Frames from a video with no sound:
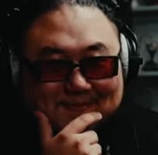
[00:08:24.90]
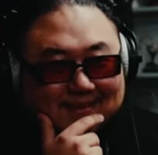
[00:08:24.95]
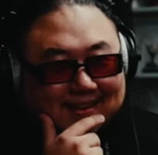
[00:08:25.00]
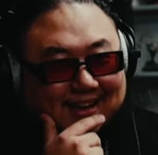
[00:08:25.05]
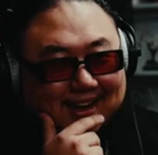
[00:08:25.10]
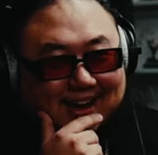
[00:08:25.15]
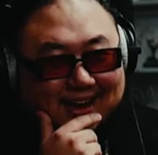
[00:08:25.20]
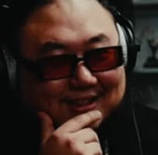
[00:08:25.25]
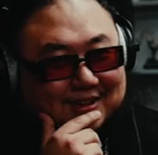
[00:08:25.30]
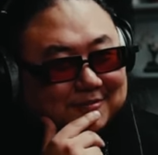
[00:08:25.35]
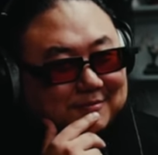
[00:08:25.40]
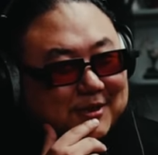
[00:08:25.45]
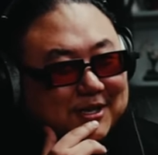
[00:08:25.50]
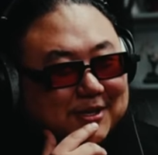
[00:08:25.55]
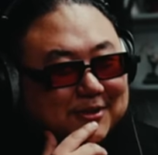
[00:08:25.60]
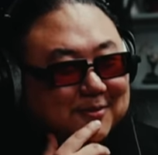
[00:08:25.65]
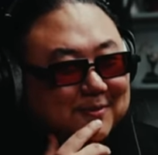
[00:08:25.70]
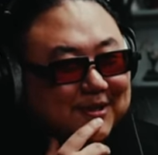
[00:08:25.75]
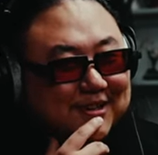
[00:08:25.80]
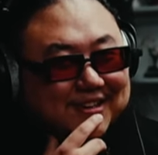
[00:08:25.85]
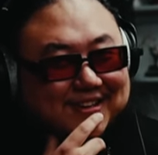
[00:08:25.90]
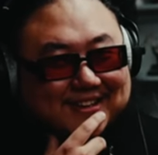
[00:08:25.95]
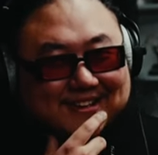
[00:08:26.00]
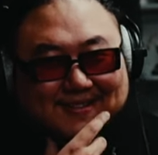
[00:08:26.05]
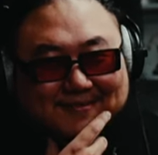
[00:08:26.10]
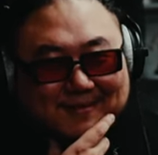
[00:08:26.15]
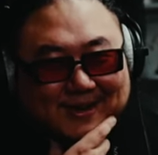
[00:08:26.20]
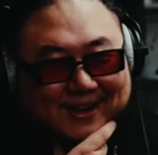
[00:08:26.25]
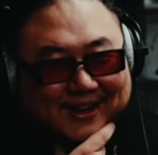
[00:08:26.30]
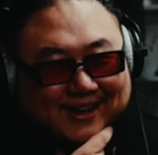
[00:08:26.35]
I love BTOB,
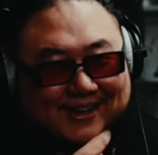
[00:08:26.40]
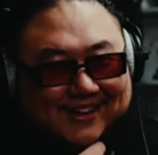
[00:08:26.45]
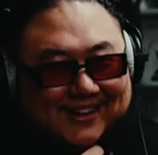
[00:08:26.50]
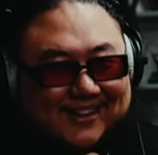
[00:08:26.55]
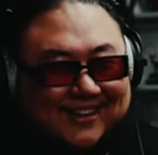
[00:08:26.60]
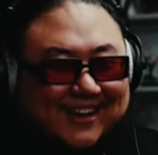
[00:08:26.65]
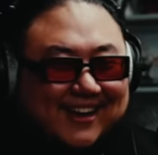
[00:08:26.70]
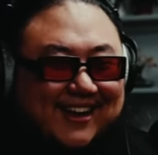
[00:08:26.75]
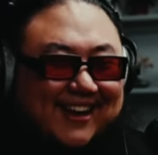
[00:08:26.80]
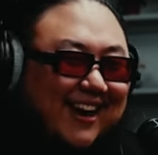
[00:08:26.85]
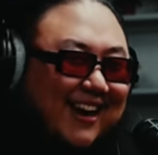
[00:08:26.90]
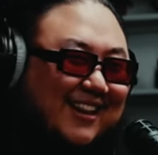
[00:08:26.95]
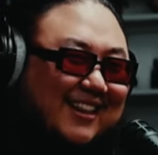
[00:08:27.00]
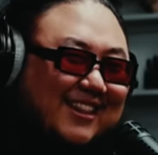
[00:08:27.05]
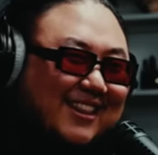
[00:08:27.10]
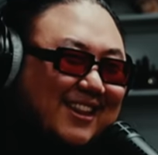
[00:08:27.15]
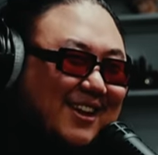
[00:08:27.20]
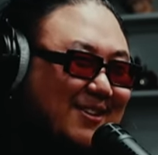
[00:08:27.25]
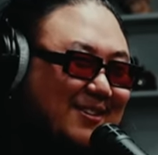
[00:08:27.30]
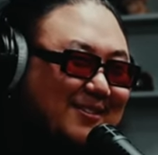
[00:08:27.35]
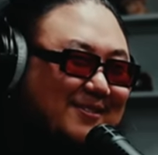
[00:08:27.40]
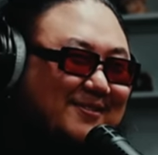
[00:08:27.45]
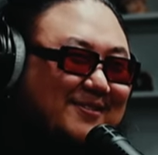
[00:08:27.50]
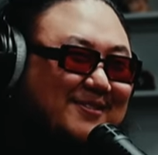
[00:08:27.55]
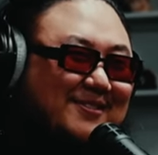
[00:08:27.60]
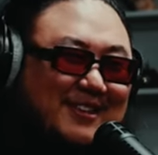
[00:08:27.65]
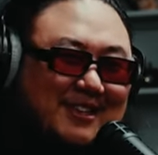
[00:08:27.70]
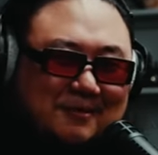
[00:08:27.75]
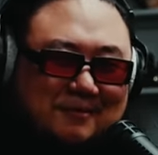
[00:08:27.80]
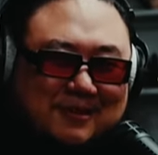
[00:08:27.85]
man. I love
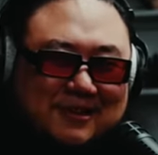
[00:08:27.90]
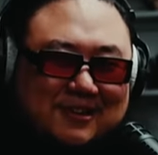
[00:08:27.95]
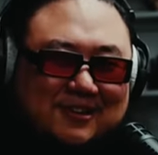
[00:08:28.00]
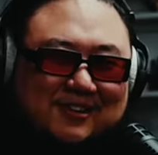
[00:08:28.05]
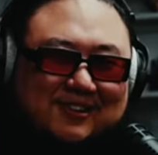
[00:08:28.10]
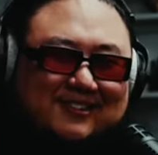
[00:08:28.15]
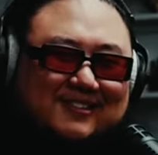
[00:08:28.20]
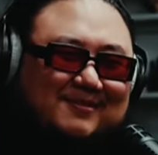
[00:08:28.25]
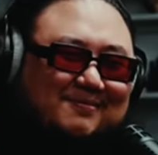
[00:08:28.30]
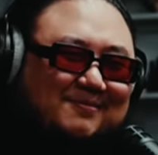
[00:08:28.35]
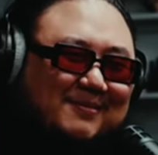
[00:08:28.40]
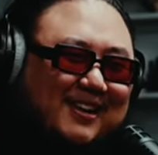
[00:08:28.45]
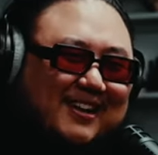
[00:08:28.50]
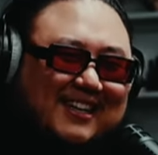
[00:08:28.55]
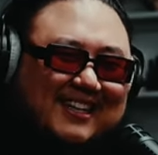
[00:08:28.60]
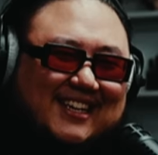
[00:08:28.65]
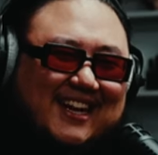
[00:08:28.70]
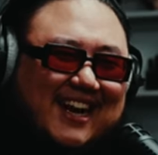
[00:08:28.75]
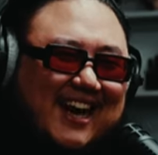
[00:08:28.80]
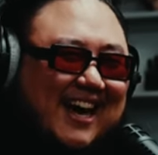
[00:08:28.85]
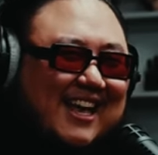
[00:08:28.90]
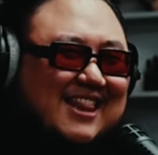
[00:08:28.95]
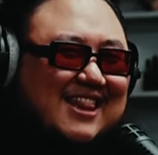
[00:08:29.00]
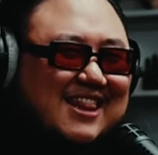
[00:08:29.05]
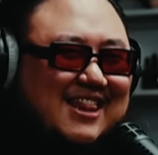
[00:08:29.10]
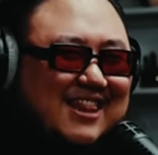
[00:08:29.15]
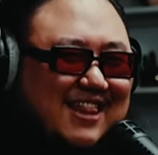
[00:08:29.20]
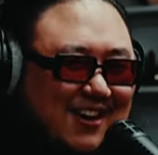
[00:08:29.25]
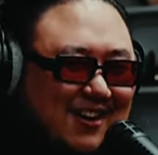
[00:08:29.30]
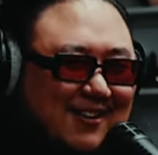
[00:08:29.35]
Lee Minhyuk, man. I
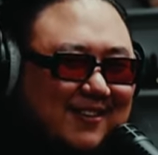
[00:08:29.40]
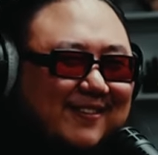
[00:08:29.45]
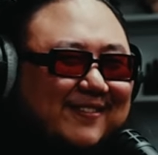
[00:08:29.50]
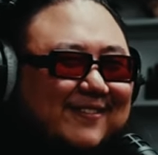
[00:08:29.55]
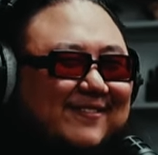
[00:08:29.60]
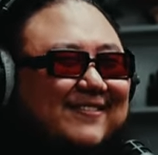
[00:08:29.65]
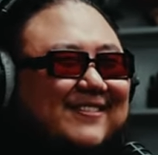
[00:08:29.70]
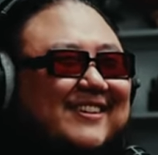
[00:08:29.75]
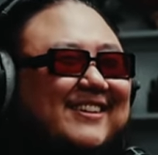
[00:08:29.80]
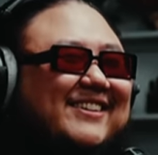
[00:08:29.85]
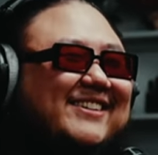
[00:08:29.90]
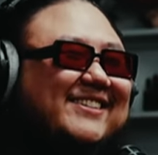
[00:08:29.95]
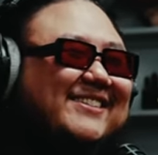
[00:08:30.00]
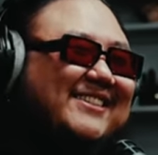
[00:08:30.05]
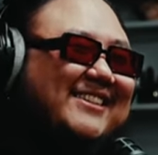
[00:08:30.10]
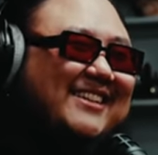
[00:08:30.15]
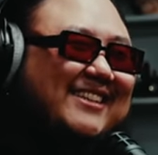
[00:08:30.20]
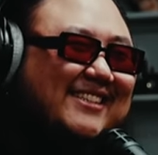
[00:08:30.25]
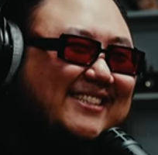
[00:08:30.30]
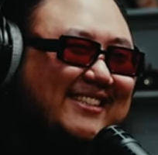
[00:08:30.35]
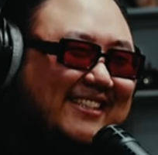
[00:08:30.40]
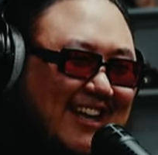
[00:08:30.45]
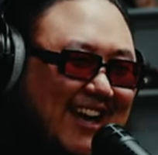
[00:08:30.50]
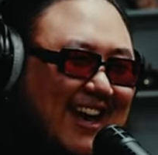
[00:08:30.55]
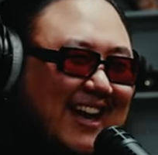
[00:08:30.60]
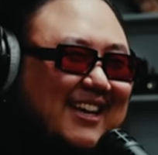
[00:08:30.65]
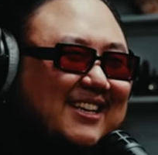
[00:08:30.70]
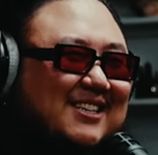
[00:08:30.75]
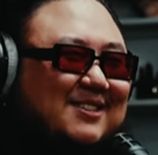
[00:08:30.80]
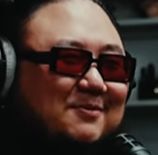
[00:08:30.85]
love these
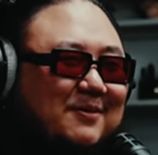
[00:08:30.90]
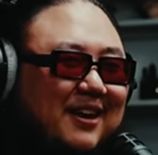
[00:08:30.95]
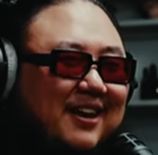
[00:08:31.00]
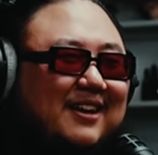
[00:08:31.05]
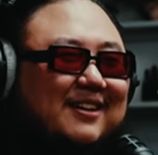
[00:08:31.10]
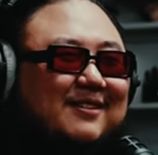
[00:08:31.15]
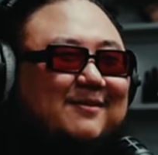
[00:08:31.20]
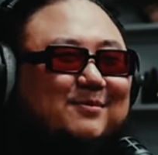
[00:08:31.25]
guys, man.